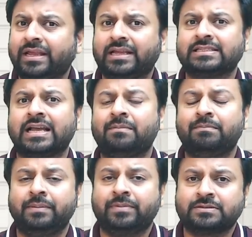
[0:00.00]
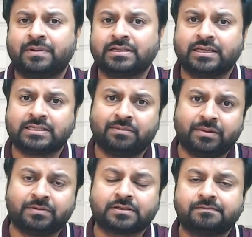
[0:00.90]
exam papers, past exam
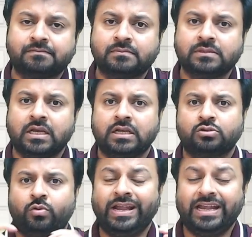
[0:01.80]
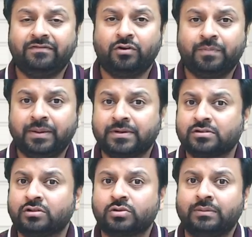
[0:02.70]
papers. 24 papers
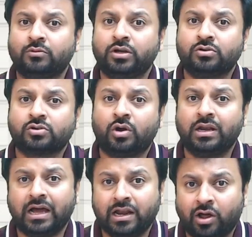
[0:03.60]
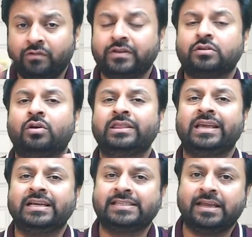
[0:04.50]
also I am going to solve along with all the
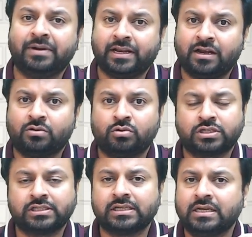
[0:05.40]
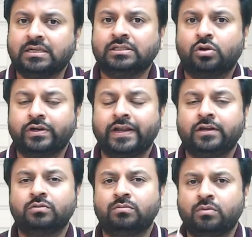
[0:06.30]
ICI material questions, totaling
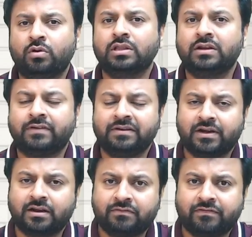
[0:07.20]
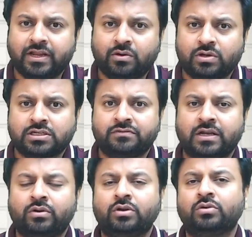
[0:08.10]
to more than 550 questions we are
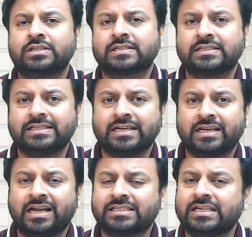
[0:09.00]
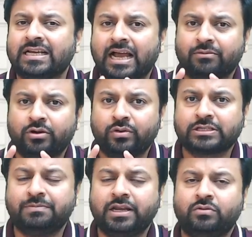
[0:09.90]
going to discuss in the class. I am going to
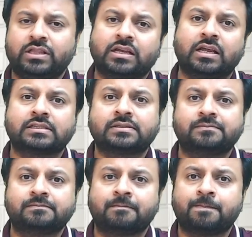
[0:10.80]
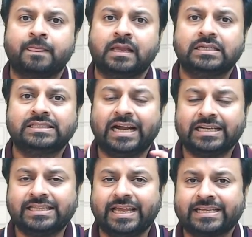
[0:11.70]
explain you in the class. That
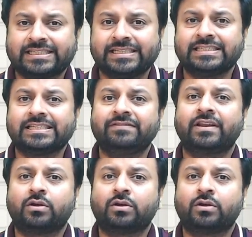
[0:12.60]
is the extensive